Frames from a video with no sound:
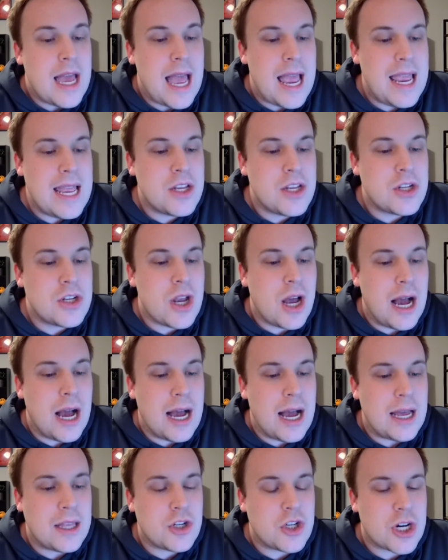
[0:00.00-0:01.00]
In
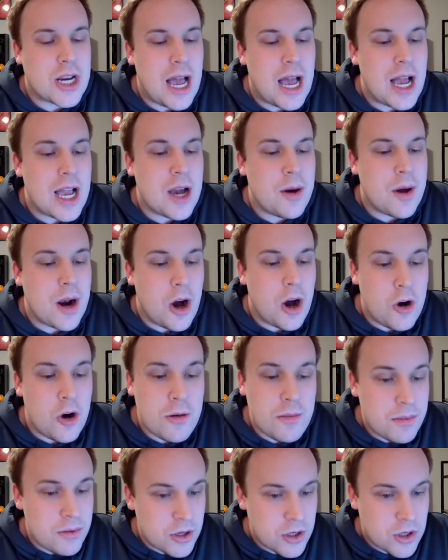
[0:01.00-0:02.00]
Chicago at
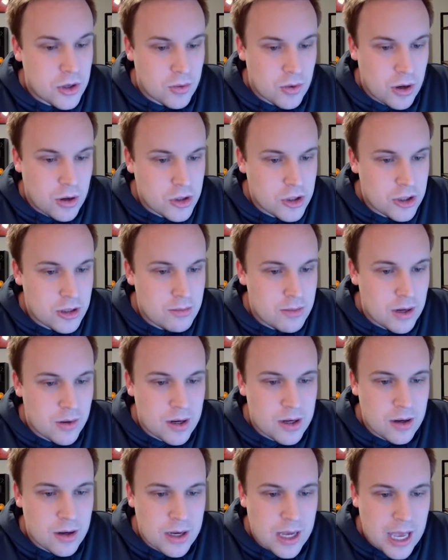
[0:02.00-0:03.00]
home, the DeRozan
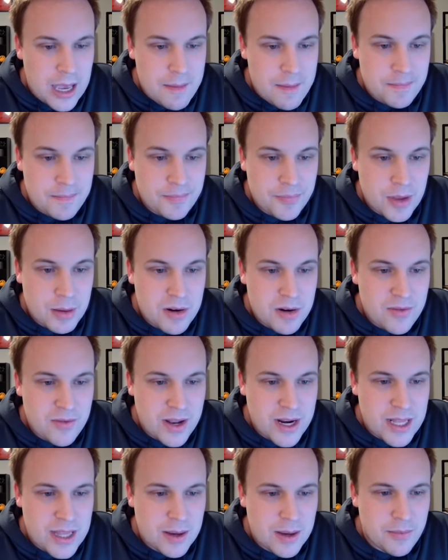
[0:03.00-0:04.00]
miracle game
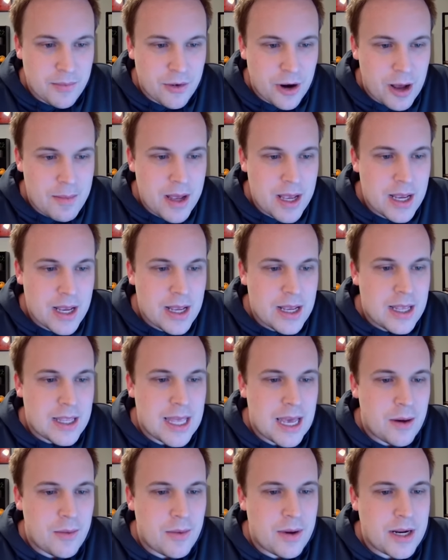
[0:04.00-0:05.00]
prevented them from
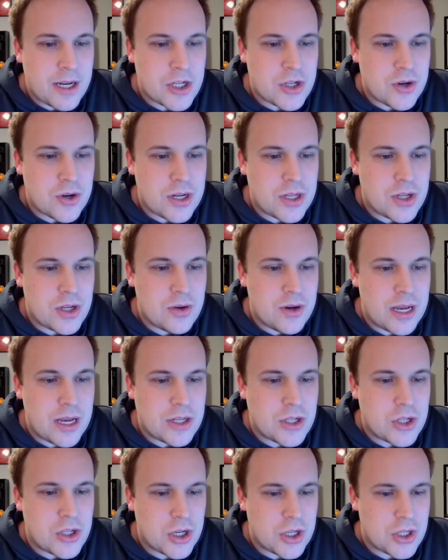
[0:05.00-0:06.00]
that winning streak too. It's
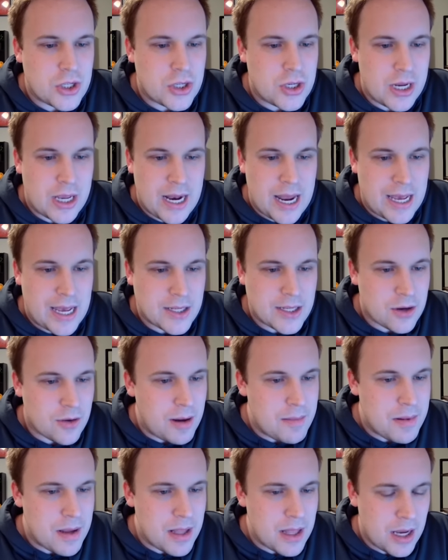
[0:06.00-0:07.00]
just, it hasn't
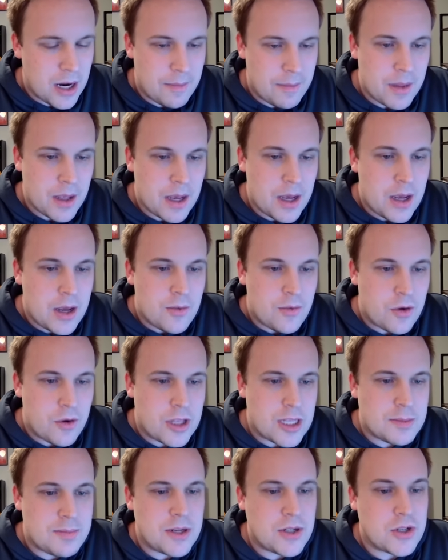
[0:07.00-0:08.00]
quite been there for
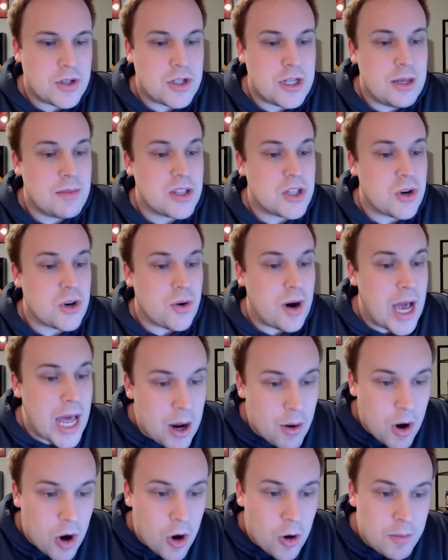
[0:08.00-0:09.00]
this Pacers team. The
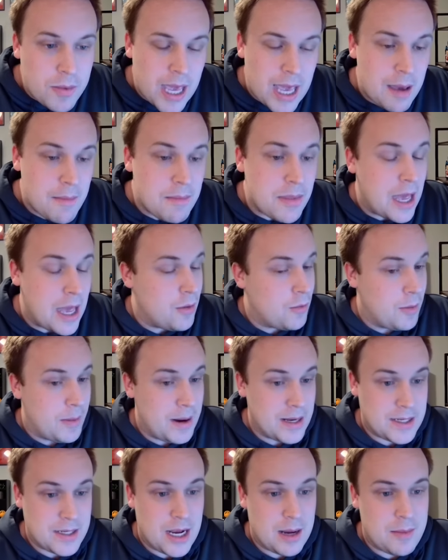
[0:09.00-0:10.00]
Toronto home game that we're
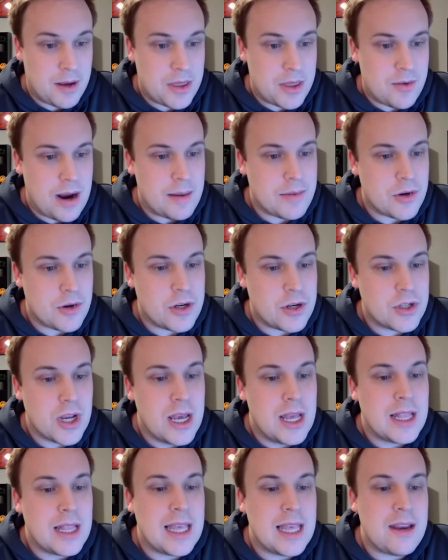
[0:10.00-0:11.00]
about to talk about, the Raptors,
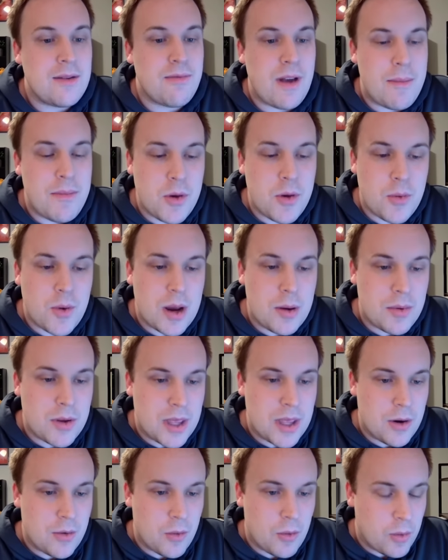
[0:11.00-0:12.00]
late February, where
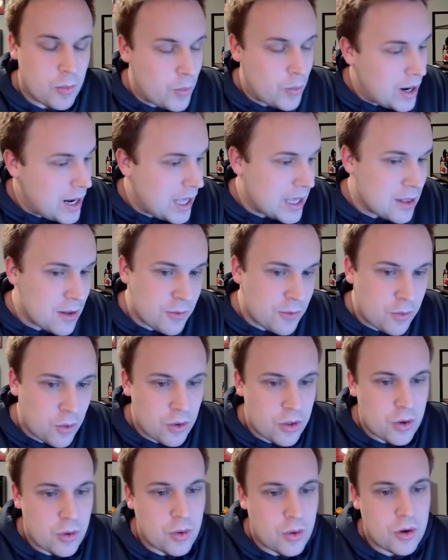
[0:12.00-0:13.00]
they were winning in the
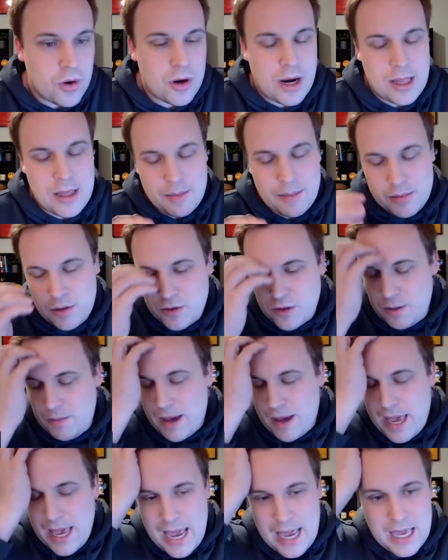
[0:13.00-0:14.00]
fourth quarter, ended up losing
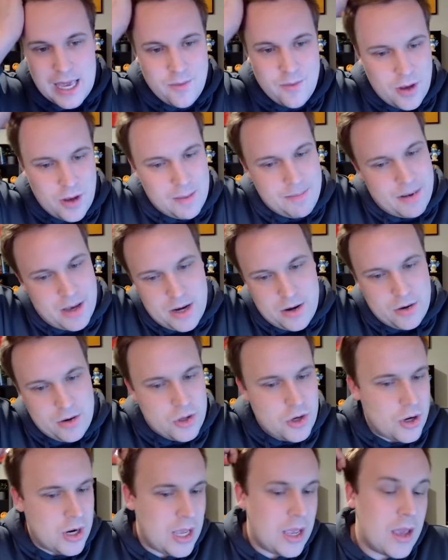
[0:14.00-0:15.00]
by eight, giving up
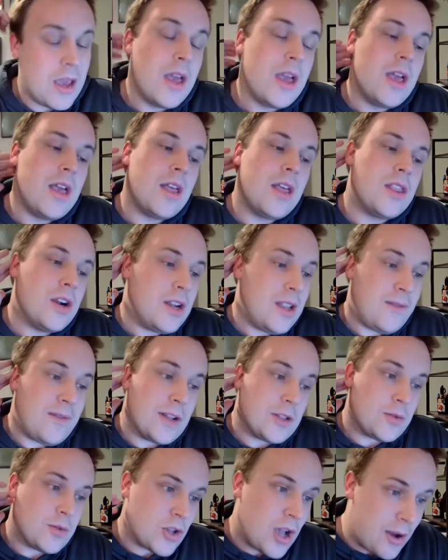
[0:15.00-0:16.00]
130. Their
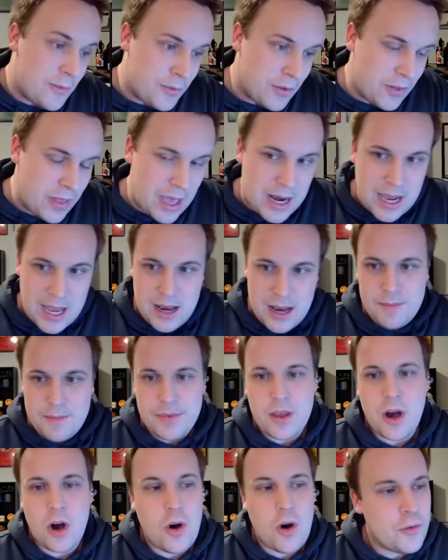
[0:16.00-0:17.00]
defense was awful that night.
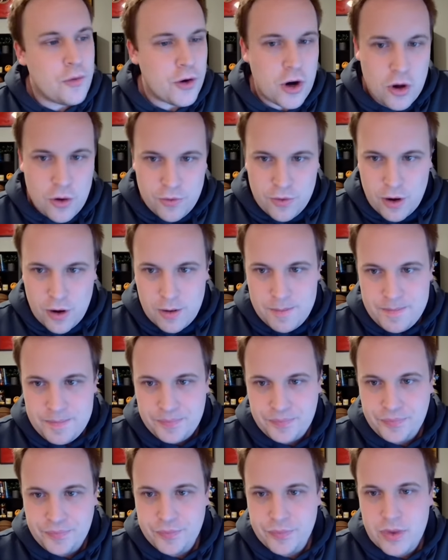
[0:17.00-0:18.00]
Over and over,
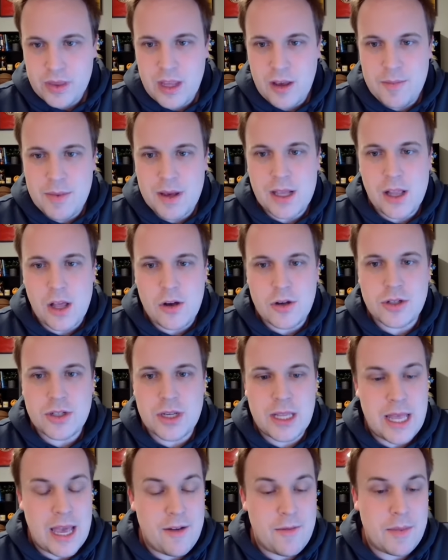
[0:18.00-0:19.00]
they've been close
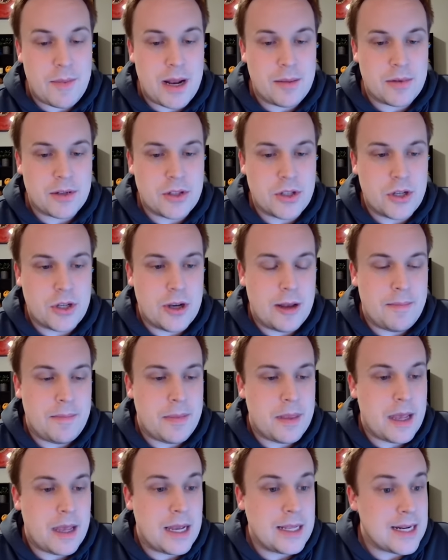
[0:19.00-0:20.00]
and haven't been able to do it.
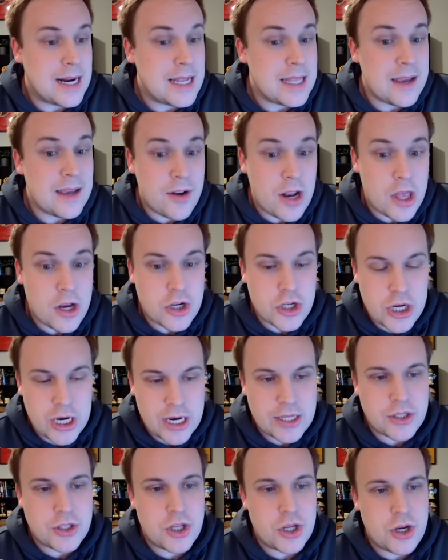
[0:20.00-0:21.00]
And tonight they have another
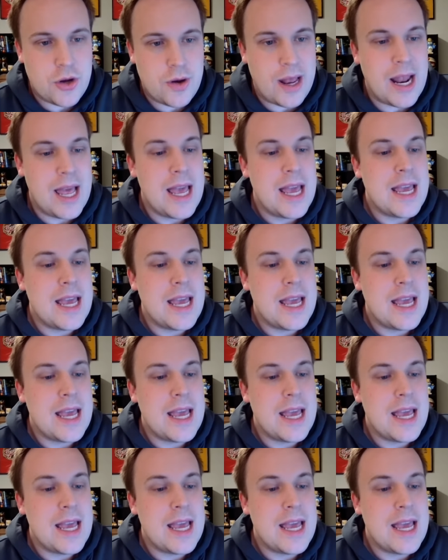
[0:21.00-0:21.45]
chance to do it.